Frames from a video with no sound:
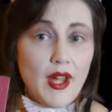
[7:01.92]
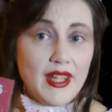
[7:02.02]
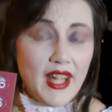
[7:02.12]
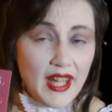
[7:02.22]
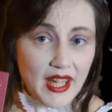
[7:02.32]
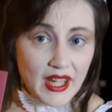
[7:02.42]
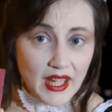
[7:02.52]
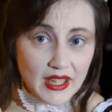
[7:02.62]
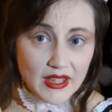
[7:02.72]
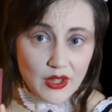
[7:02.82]
I
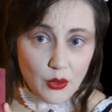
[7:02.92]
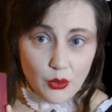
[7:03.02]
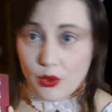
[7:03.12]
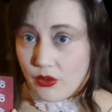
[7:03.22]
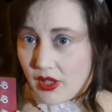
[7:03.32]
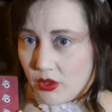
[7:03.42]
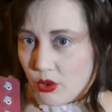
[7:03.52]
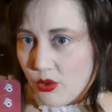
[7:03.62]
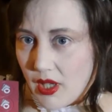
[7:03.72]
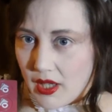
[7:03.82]
can, or if I can
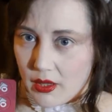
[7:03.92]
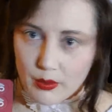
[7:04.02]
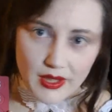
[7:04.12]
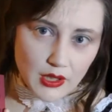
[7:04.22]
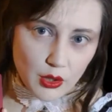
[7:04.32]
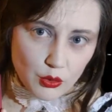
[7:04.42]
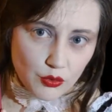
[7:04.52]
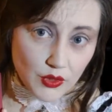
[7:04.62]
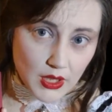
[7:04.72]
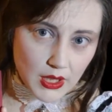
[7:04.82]
trade with another
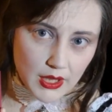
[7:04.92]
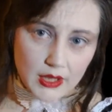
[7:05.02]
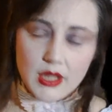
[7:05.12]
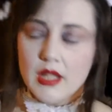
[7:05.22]
fan.